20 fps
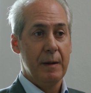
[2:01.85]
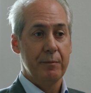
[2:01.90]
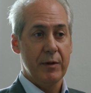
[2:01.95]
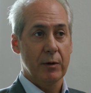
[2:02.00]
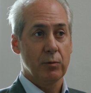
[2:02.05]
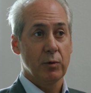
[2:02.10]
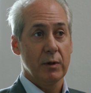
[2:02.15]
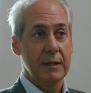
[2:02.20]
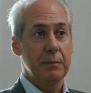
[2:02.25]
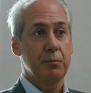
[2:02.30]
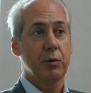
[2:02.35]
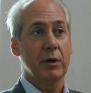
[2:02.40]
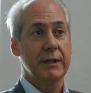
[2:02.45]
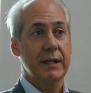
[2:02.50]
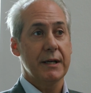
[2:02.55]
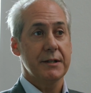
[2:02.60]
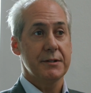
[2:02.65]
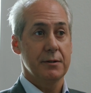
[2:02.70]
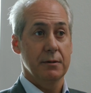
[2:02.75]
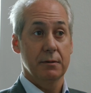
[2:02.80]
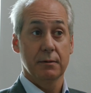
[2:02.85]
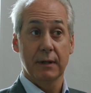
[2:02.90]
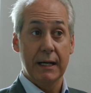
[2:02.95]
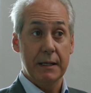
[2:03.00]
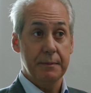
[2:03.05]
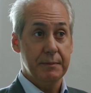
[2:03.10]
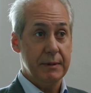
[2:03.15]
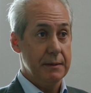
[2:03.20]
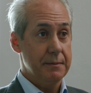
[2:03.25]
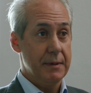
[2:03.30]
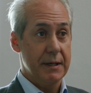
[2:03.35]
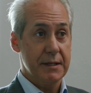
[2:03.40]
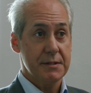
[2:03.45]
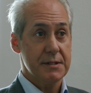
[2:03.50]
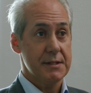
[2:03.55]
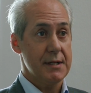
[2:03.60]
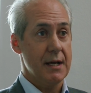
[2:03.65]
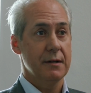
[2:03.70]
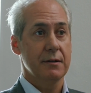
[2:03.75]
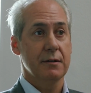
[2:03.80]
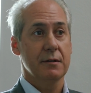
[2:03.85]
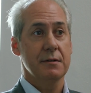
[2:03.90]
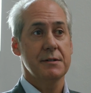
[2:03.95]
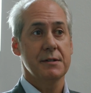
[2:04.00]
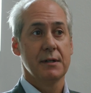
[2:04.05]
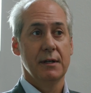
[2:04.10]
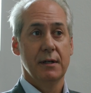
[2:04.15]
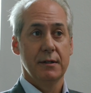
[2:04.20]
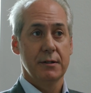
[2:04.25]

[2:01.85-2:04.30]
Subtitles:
and really bring that to IP-based standards,